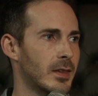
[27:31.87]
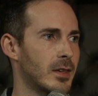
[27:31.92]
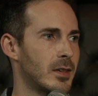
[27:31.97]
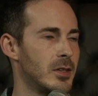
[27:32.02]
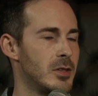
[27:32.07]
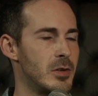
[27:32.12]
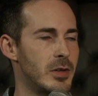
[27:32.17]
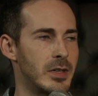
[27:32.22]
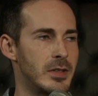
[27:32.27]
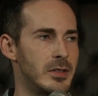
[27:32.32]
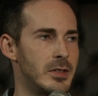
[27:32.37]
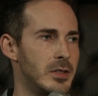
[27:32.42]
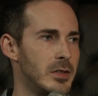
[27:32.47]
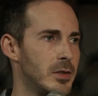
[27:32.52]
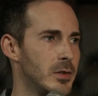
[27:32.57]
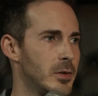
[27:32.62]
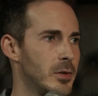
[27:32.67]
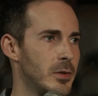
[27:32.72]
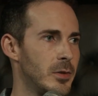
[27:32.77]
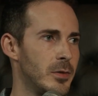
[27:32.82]
you can
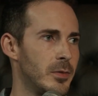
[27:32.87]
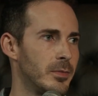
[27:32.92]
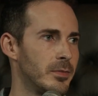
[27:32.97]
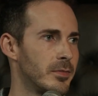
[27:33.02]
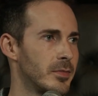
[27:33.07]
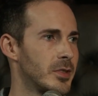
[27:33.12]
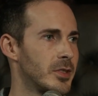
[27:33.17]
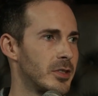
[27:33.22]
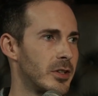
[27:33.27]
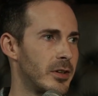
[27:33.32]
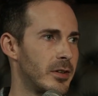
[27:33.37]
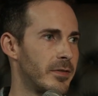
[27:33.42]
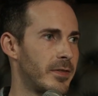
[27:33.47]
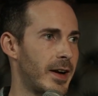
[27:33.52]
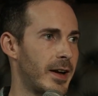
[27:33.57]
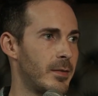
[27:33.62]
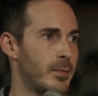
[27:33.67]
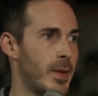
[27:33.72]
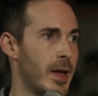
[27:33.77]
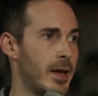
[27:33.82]
do
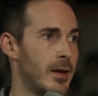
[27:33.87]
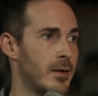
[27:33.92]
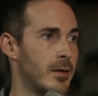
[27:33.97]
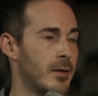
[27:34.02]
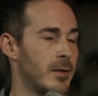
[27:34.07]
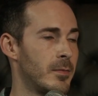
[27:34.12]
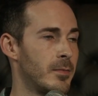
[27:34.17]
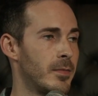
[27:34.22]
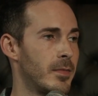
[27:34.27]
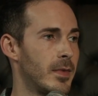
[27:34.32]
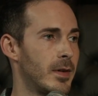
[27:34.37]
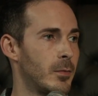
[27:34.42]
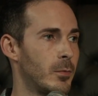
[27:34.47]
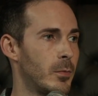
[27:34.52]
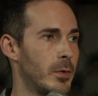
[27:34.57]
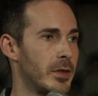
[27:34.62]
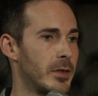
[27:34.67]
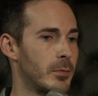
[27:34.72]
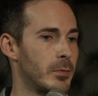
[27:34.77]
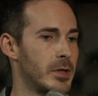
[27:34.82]
certified mail
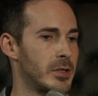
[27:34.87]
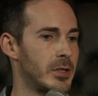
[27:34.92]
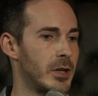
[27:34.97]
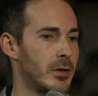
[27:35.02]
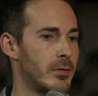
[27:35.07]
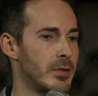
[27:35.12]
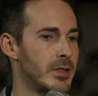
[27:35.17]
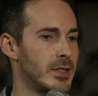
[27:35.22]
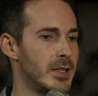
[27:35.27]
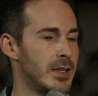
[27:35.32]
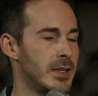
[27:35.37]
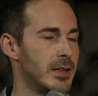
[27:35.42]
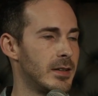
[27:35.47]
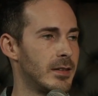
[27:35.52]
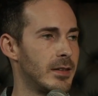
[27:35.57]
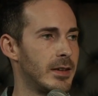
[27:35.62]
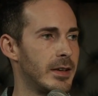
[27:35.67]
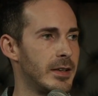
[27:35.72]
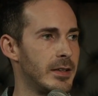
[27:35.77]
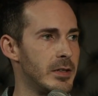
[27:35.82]
with a return receipt,
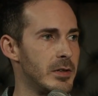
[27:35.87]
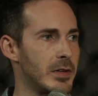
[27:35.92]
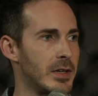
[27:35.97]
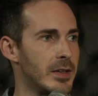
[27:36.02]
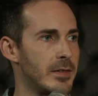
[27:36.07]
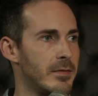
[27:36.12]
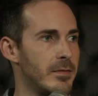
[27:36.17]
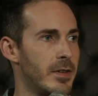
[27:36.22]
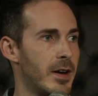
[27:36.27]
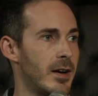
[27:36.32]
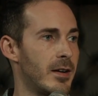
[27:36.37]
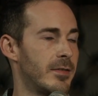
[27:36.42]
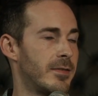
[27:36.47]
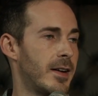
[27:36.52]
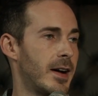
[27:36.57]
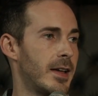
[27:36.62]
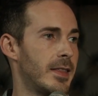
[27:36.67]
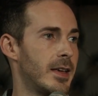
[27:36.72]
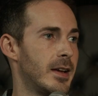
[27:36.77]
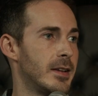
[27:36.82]
and you can
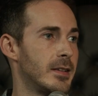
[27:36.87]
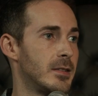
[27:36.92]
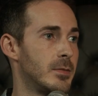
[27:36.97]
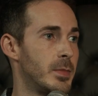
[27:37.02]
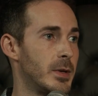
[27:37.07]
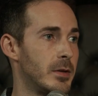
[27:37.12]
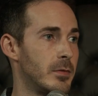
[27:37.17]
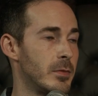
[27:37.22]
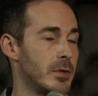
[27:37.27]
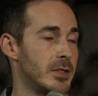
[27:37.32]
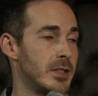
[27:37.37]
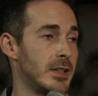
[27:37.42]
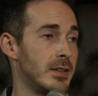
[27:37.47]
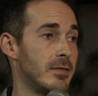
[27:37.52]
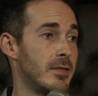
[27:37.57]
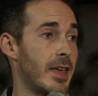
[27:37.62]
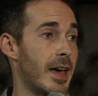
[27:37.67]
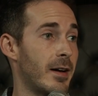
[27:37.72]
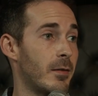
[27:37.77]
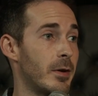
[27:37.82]
verify that it's been
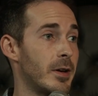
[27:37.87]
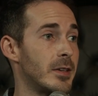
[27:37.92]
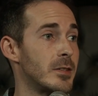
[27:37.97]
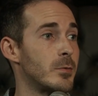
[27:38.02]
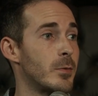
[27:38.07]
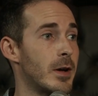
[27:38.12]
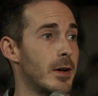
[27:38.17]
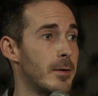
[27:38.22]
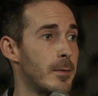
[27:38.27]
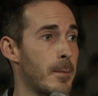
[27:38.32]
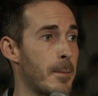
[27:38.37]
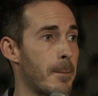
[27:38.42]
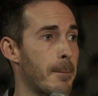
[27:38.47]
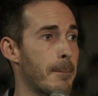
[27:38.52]
received that way as well.